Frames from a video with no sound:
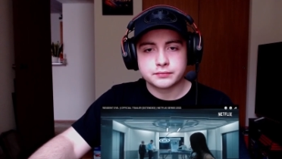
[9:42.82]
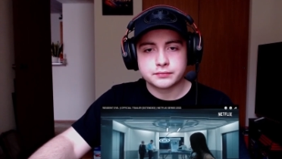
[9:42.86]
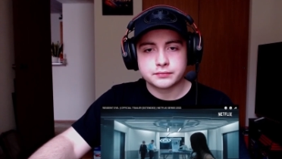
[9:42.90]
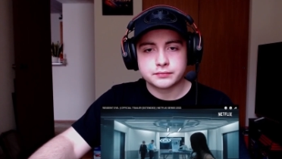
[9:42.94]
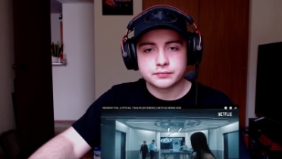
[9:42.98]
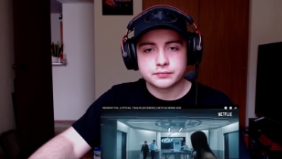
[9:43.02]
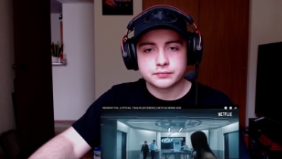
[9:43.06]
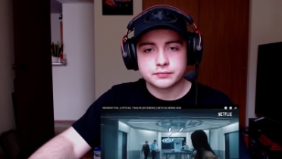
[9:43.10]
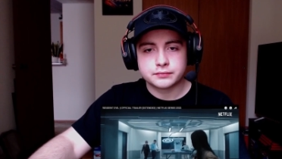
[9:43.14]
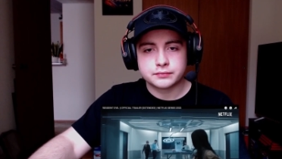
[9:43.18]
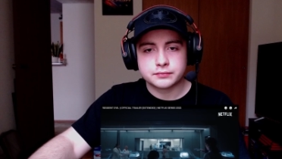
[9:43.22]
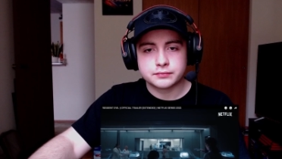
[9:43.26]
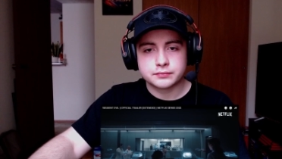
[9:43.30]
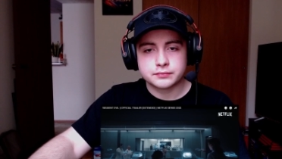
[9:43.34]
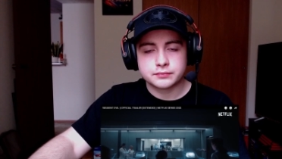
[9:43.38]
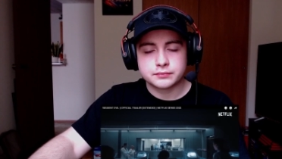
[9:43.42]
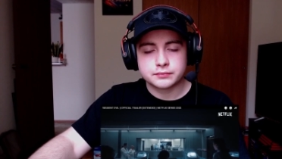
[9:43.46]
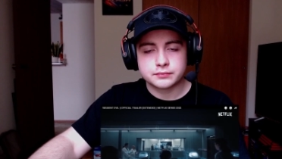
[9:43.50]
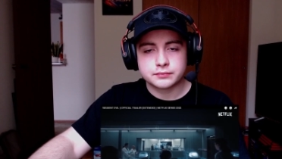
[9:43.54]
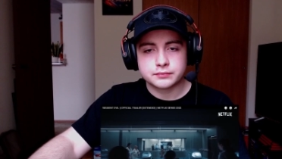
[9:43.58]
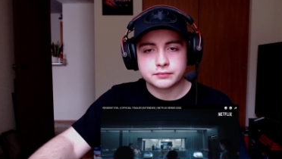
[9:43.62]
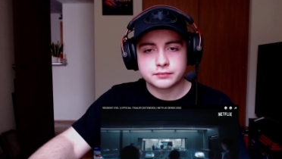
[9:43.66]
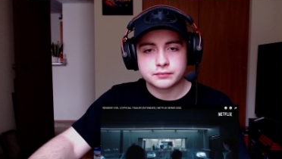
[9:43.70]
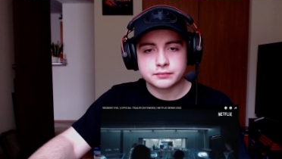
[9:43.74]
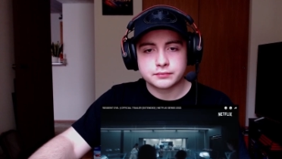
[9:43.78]
is now
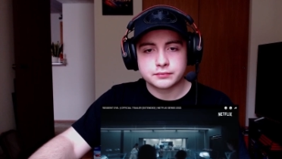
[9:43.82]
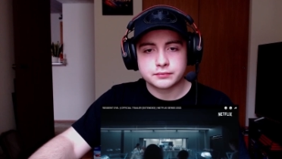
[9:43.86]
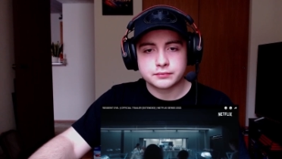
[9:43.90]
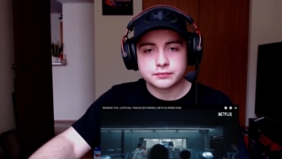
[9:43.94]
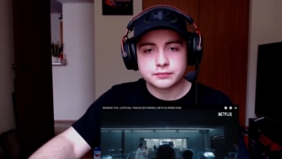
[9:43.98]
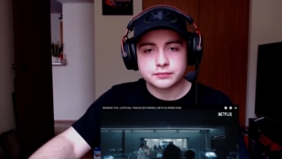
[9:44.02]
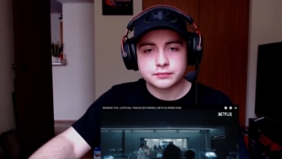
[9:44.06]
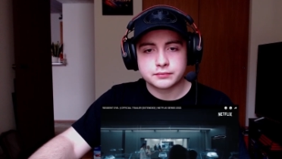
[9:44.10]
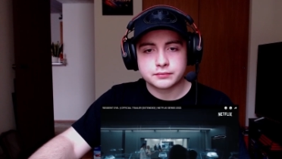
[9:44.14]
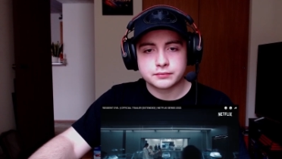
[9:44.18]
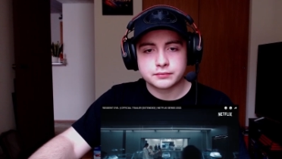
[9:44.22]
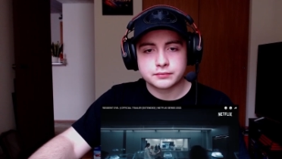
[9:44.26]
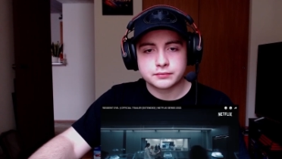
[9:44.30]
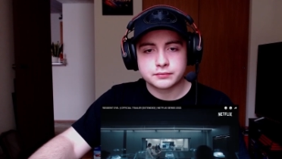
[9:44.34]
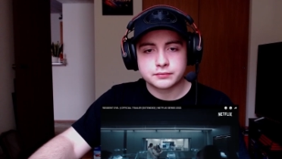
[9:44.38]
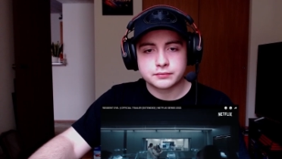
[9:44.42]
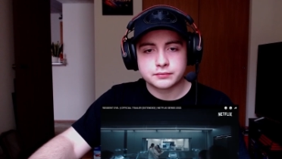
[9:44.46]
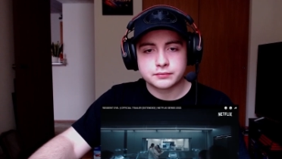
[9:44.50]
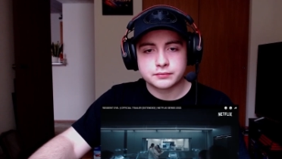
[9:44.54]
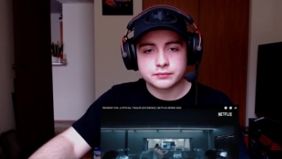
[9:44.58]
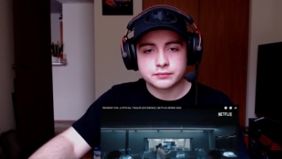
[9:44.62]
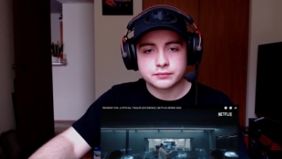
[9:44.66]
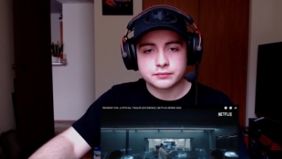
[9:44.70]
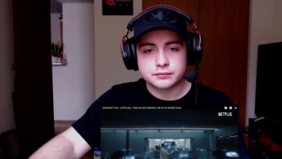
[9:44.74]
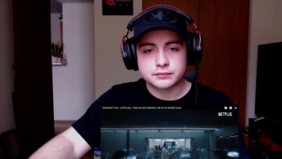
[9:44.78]
trying to reinvent
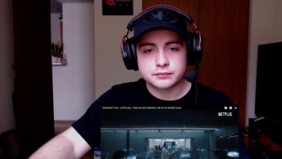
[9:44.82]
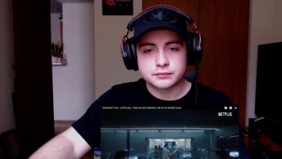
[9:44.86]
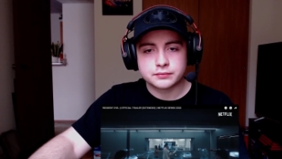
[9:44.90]
itself.